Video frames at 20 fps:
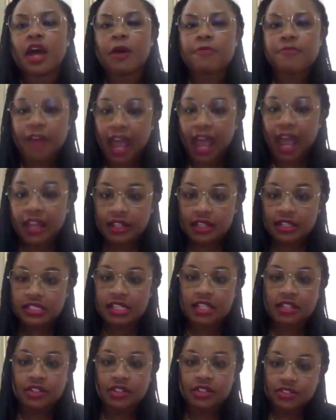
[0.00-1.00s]
violence,
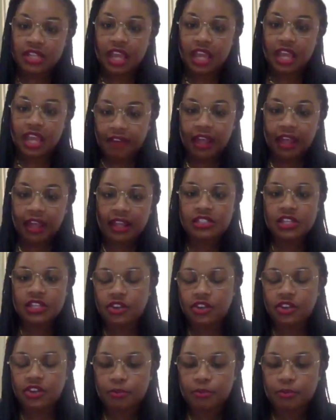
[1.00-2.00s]
either state violence,
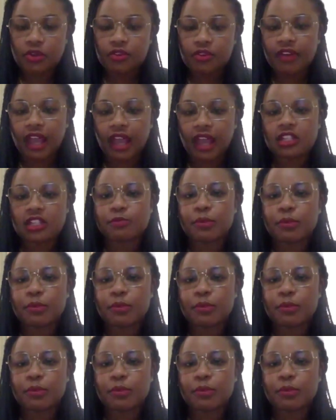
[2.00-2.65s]
intercommunal violence,